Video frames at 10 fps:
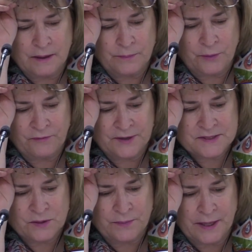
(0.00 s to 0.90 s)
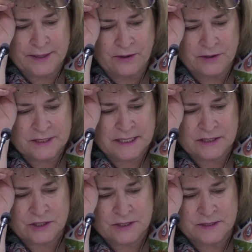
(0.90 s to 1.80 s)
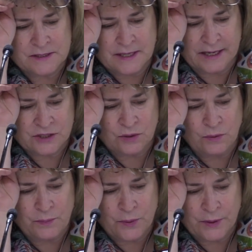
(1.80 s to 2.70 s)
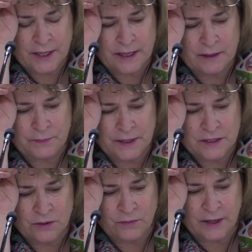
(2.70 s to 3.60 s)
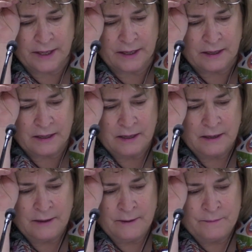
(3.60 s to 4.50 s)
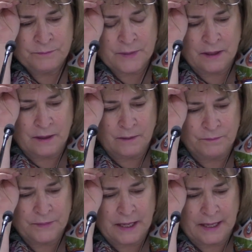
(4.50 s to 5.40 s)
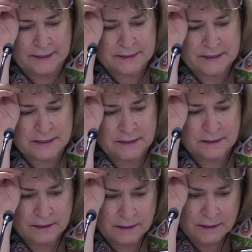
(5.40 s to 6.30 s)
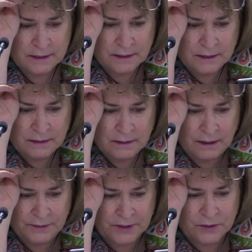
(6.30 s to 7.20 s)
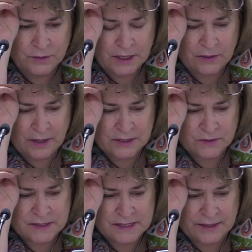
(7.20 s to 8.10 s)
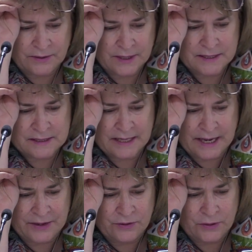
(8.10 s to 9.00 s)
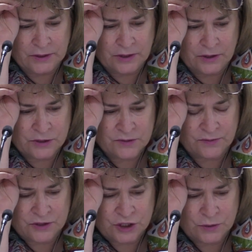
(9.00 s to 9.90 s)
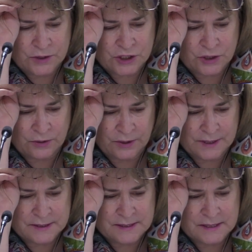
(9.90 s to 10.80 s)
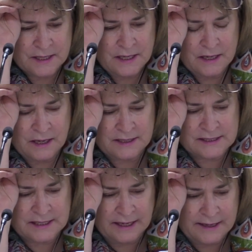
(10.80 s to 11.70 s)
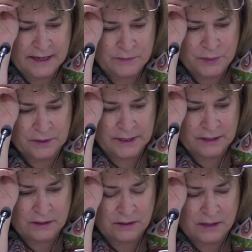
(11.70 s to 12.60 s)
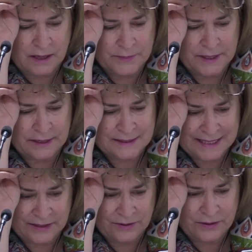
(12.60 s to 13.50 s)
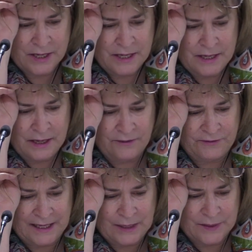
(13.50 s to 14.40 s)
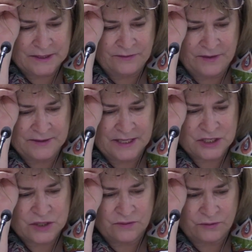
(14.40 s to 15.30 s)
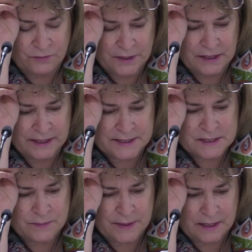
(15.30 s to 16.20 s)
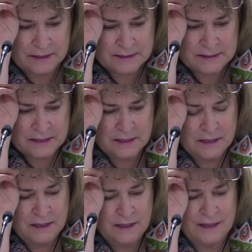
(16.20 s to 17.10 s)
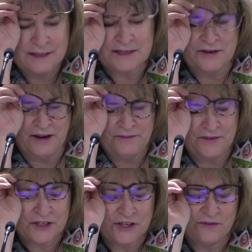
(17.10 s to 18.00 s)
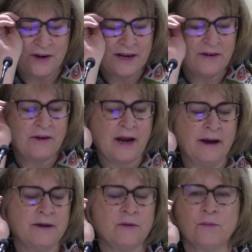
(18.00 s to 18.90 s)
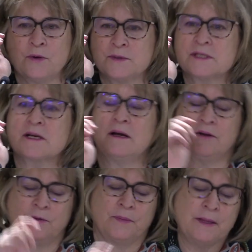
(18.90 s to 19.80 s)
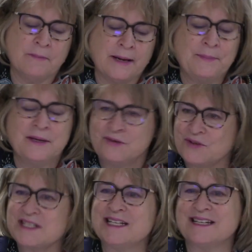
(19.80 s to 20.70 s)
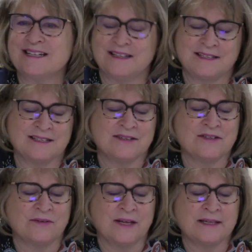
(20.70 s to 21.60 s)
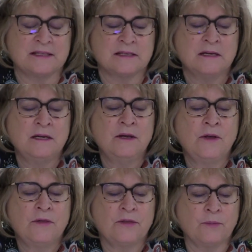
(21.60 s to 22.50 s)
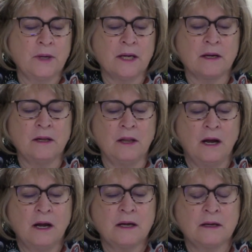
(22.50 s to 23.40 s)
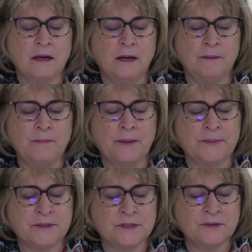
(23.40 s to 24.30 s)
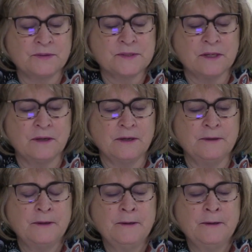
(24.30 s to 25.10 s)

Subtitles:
Professor Beinart teaches national reporting and opinion writing at the Cooney Graduate Center. He's an editor-at-large for Jewish Currents, a CNN political commentator, a fellow at the Foundation for Middle East Peace. He's a nonfiction writer and a Rhodes Scholar. He might be interesting to listen to. That's 3 o'clock up in Tucson.